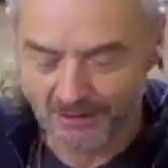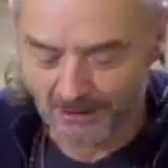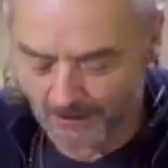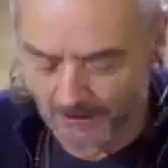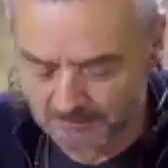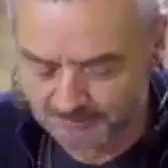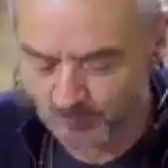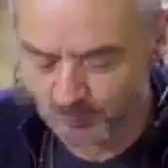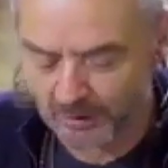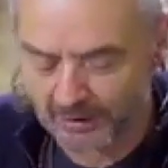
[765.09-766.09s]

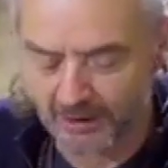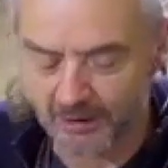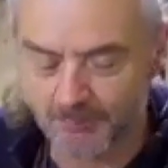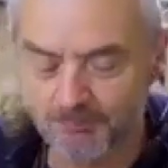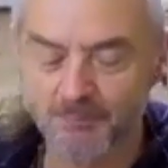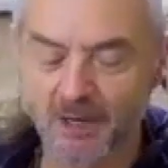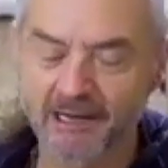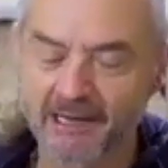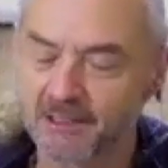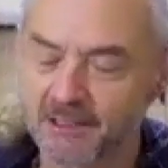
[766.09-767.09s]
um, where
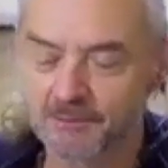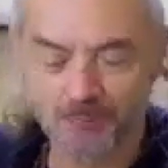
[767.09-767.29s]
my